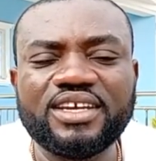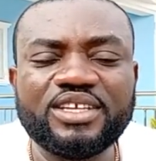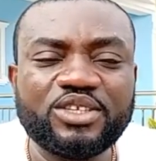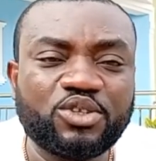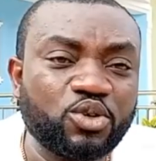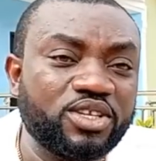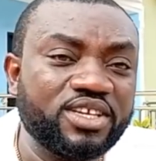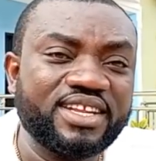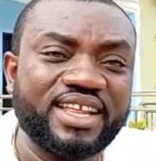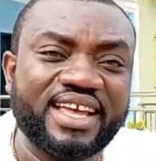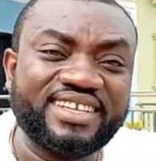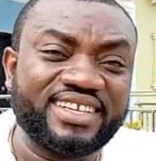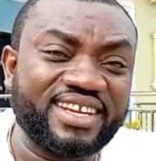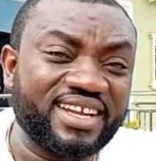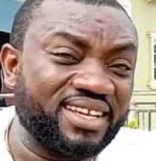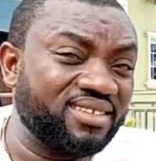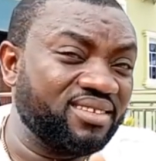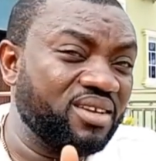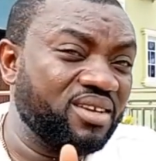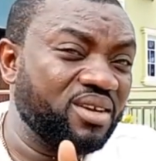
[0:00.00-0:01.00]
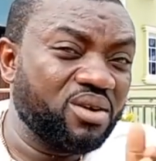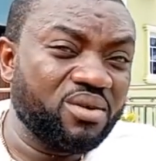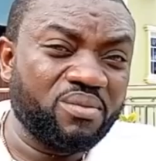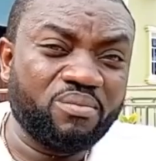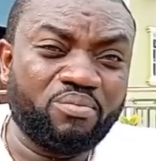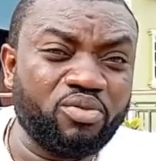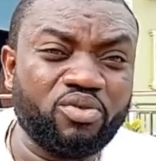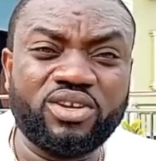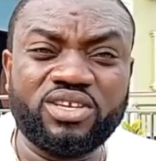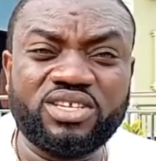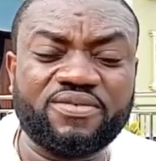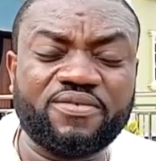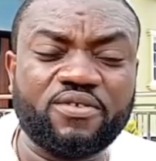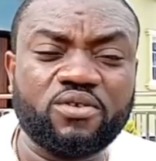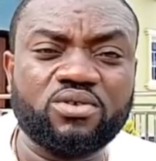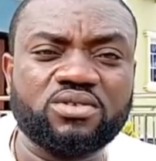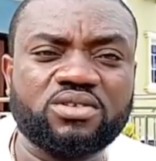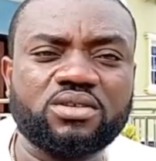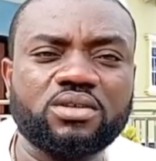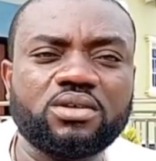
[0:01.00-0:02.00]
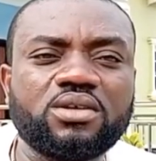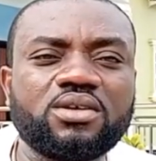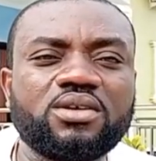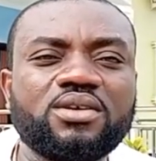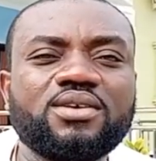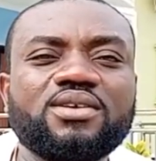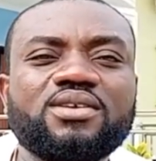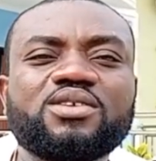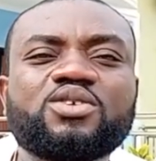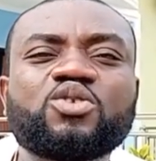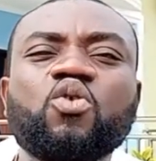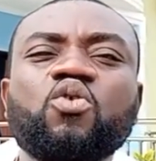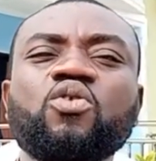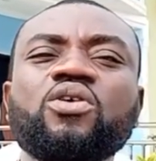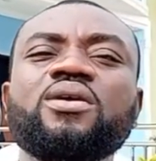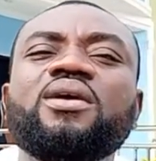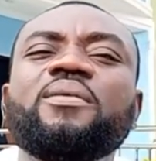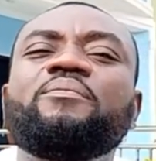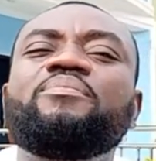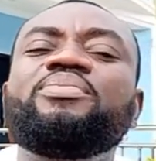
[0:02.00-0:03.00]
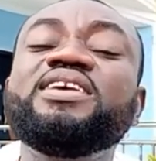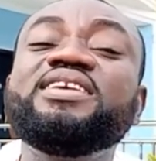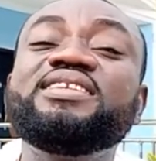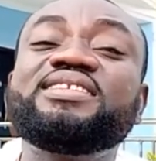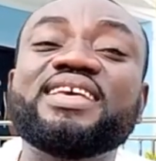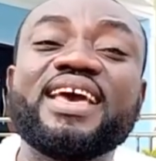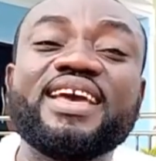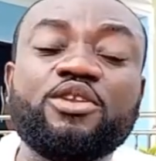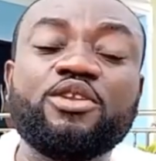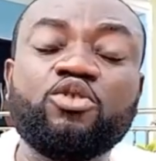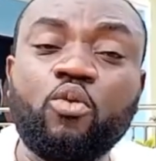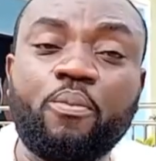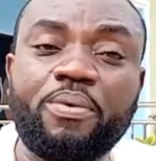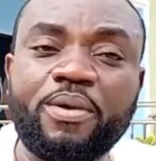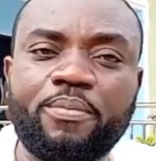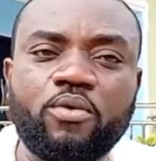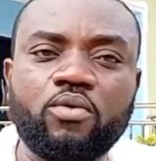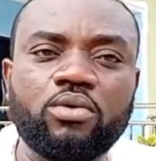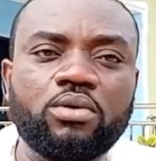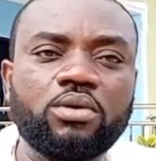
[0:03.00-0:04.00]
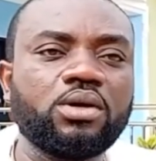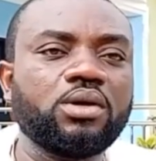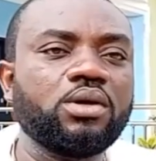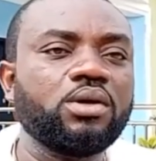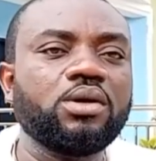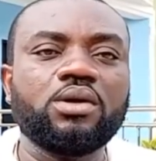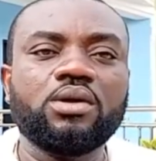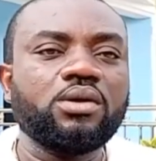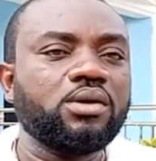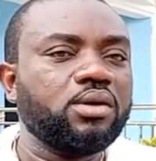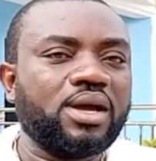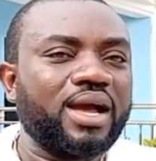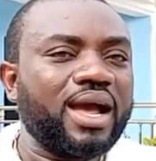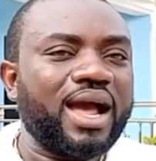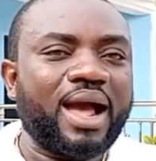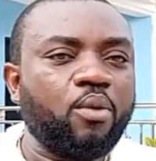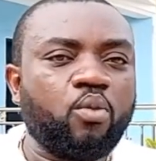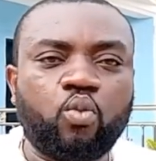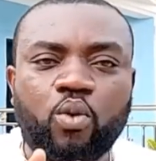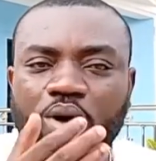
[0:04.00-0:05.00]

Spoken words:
Into the Nigerian police force. So please, Edo people, I